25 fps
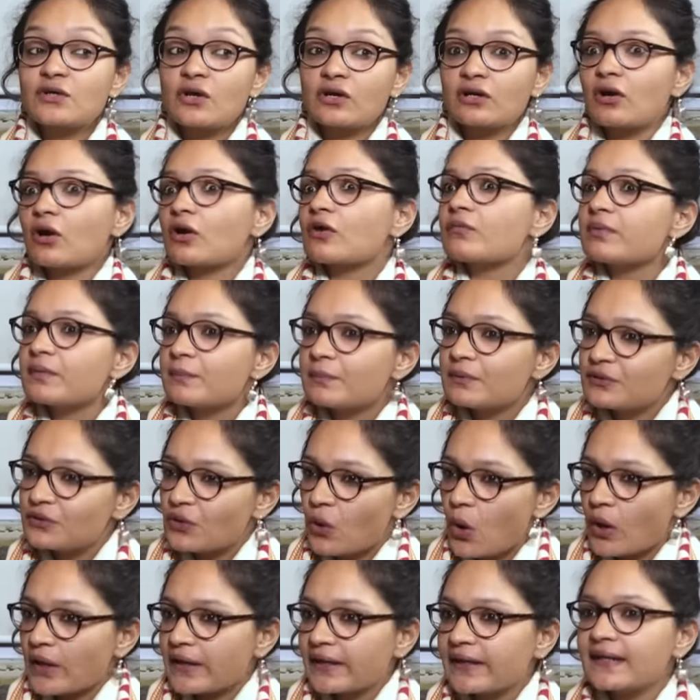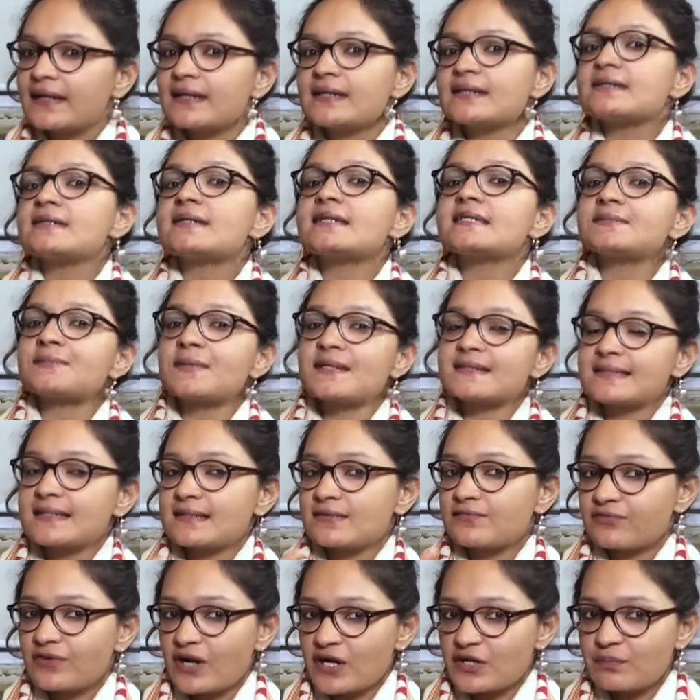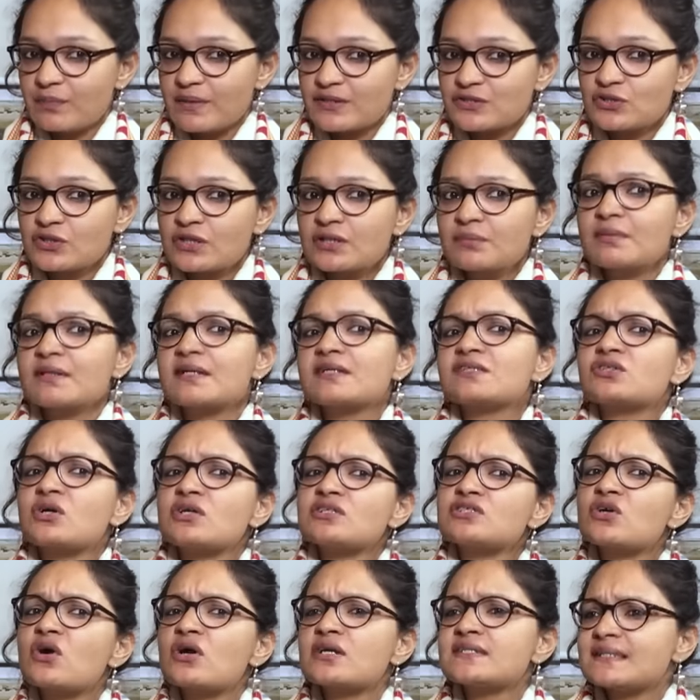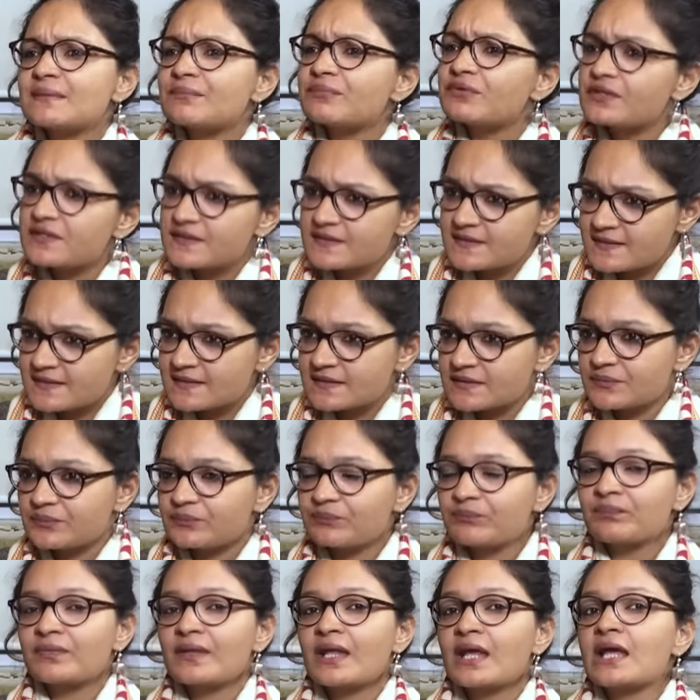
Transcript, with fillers: got a lot of people talking. Indian Express had a front page on it, but it's also got some criticism.